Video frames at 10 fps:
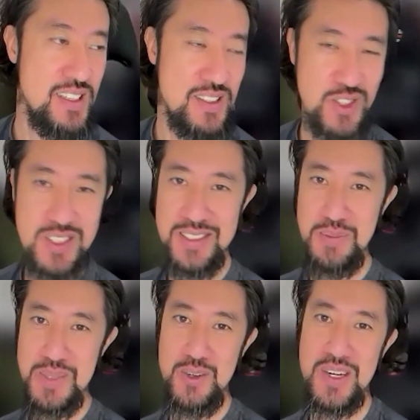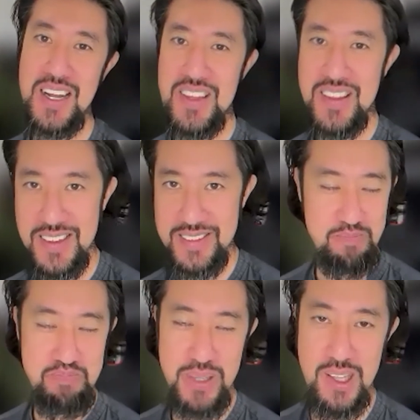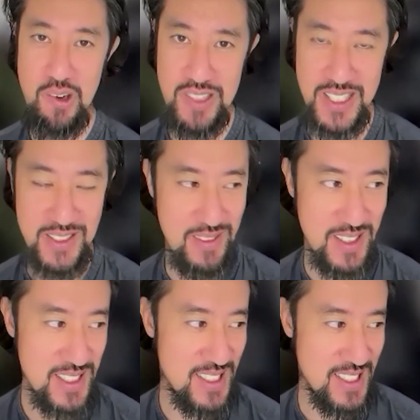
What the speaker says: So to some degree, I think that's like baloney, right?